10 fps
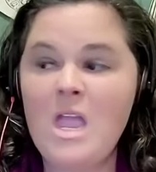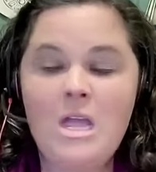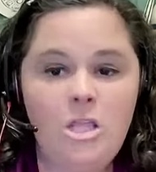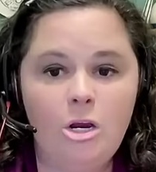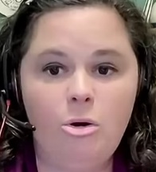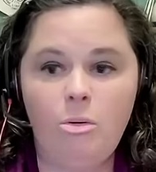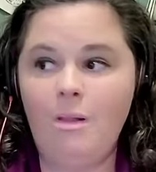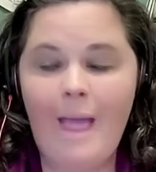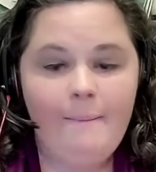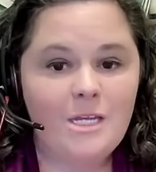They're
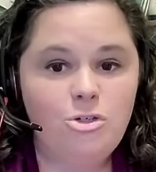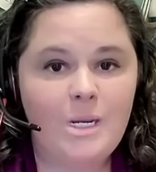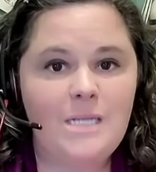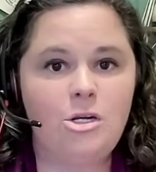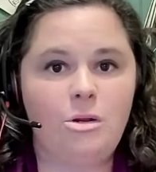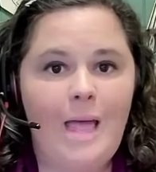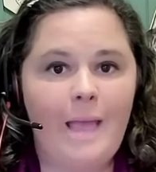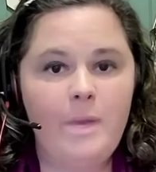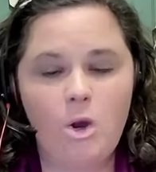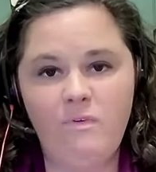climbing trees, they're
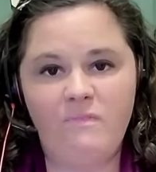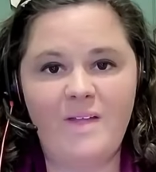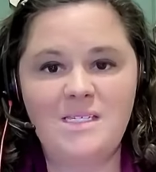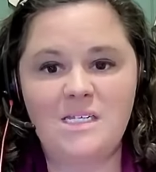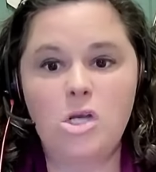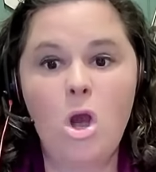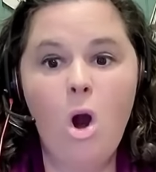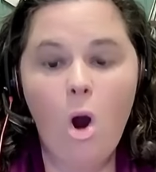climbing over fences